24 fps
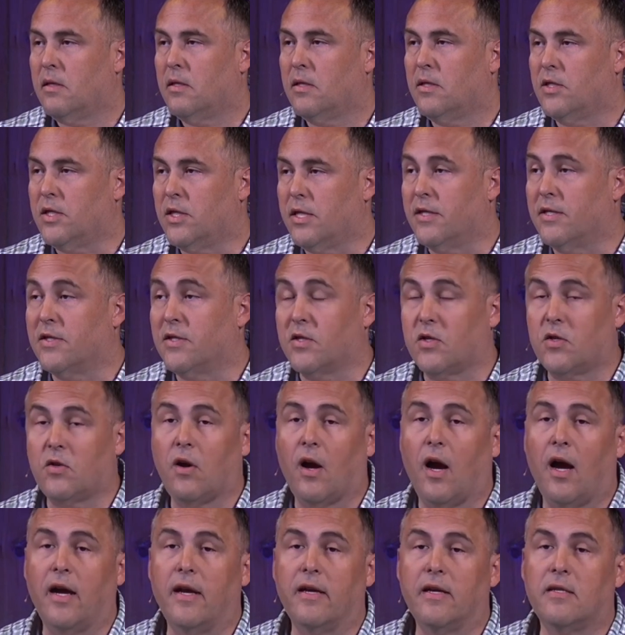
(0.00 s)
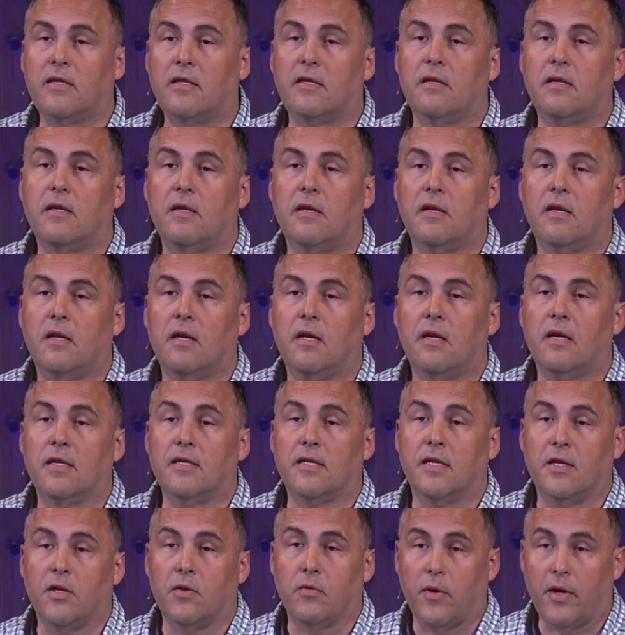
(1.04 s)
Jesus Christ is
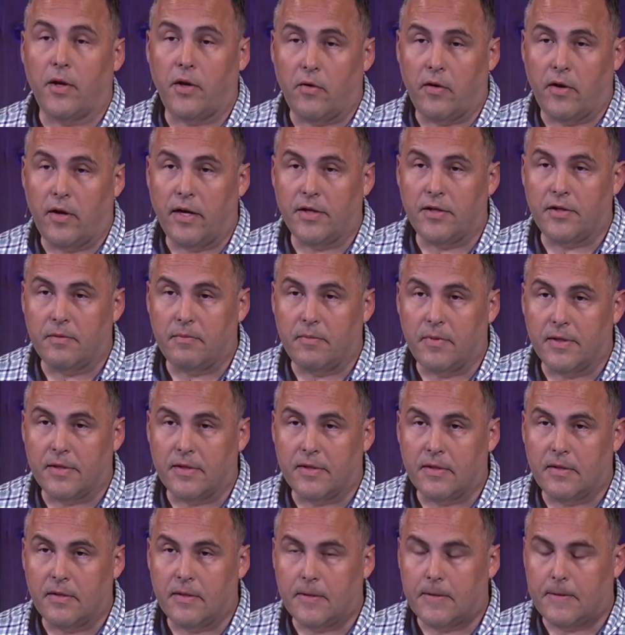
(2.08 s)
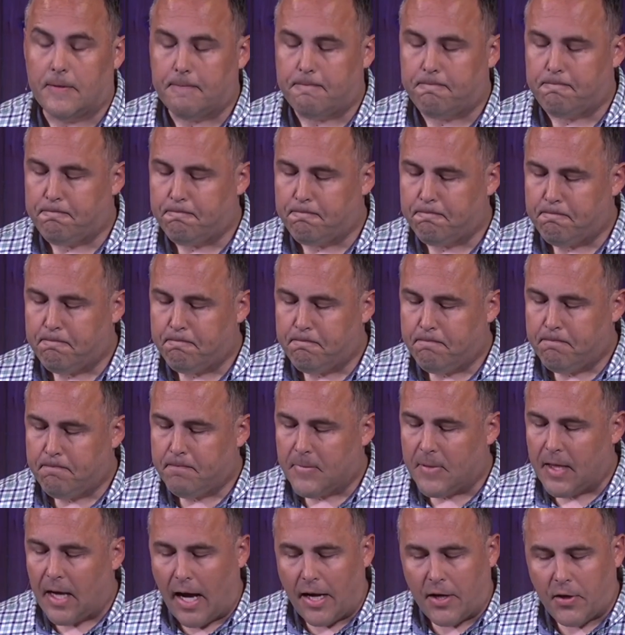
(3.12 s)
in the recreation business.
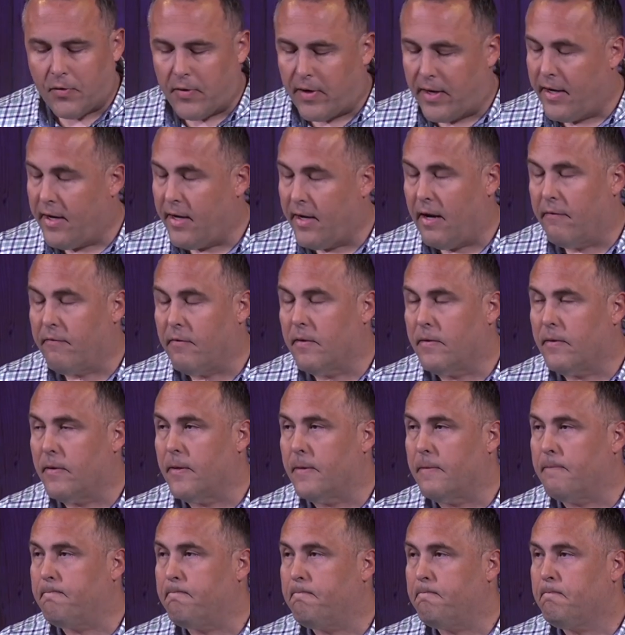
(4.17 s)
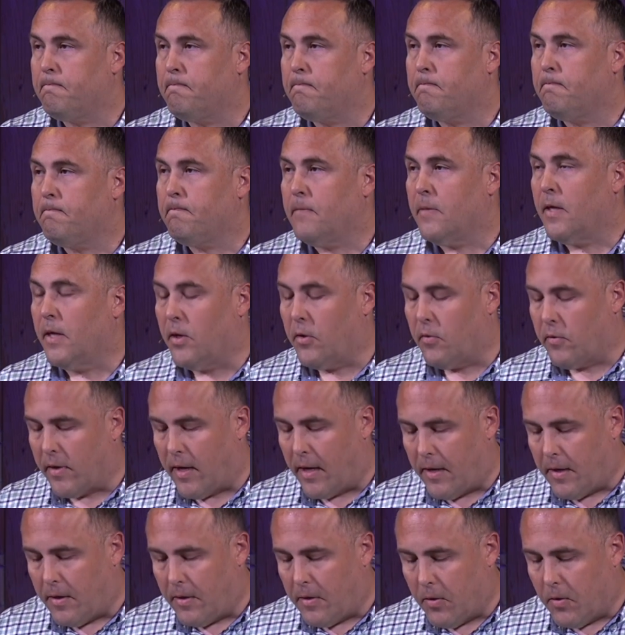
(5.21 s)
God created everything, He
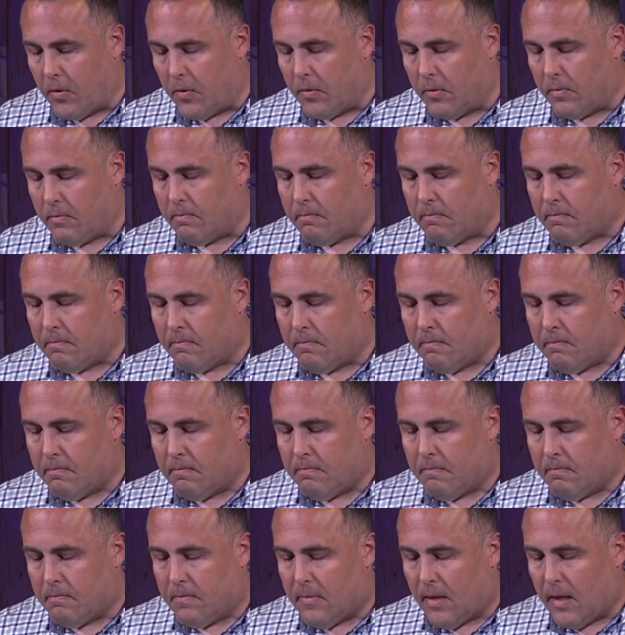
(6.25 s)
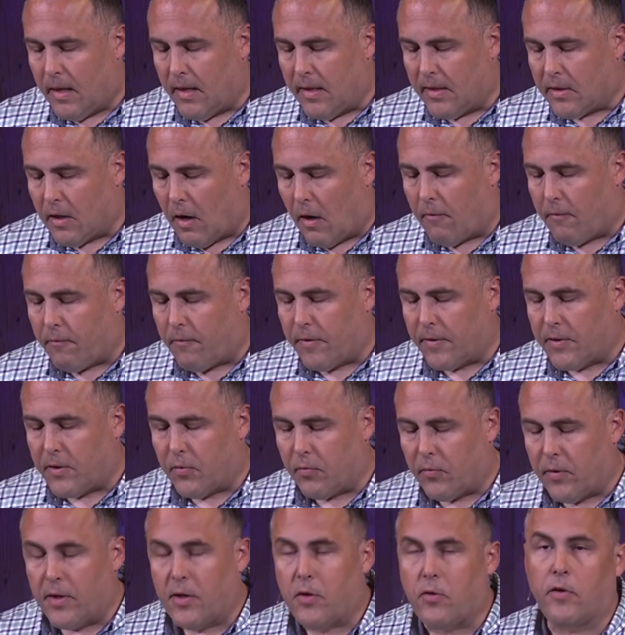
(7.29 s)
created you, and He's offering to
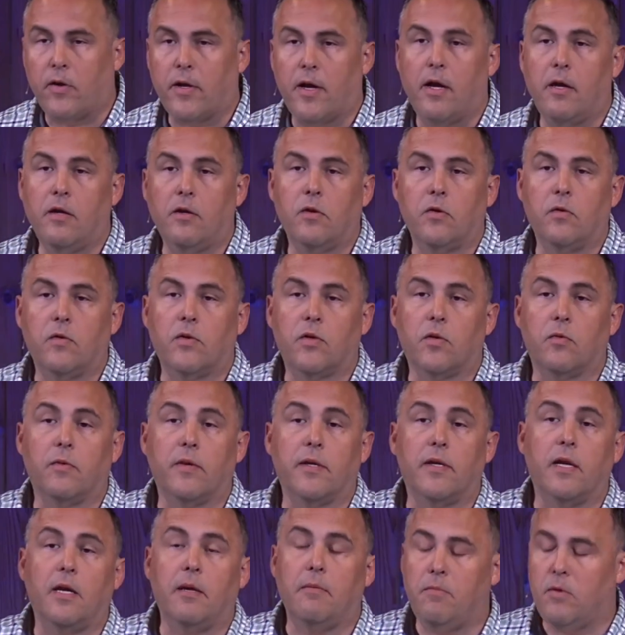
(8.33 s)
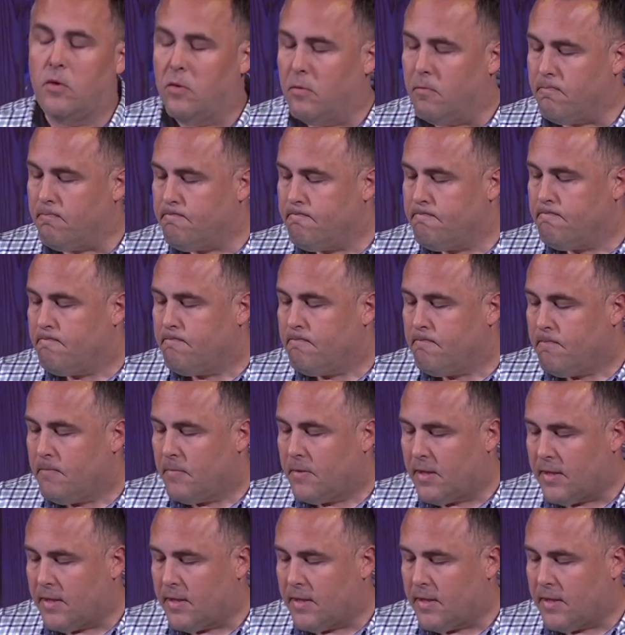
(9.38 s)
recreate you, to redeem you, to